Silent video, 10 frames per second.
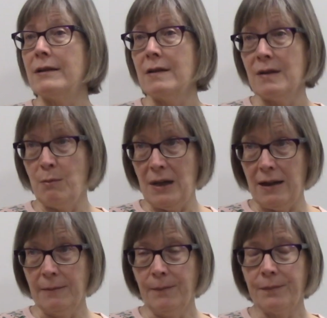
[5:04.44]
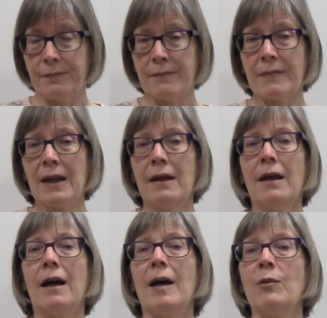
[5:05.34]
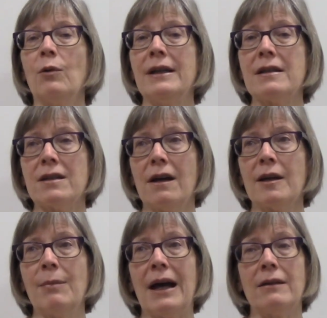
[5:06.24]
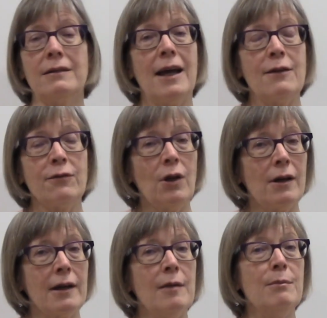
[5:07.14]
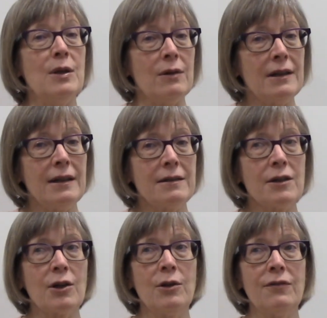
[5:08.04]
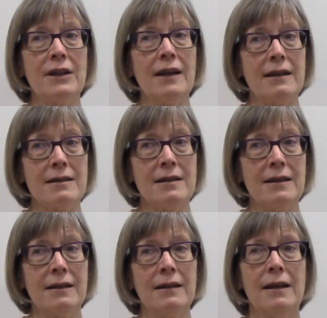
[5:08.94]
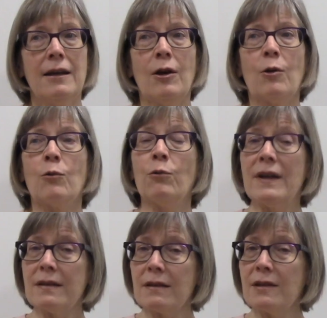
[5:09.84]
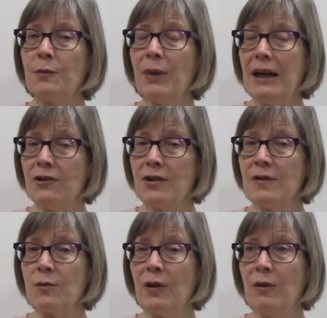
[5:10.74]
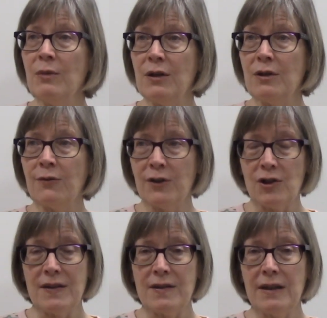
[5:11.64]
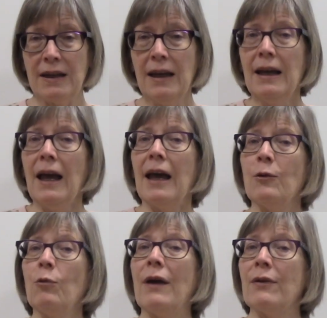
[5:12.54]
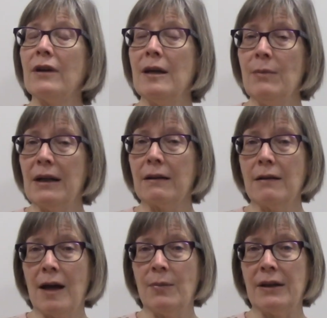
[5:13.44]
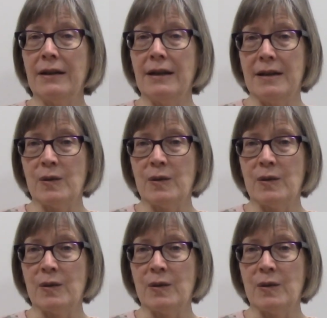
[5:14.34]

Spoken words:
does it mean? I'm going to talk about lifelong immunity to COVID-19. risks to patients with immune deficiency, and whether immunoglobulin is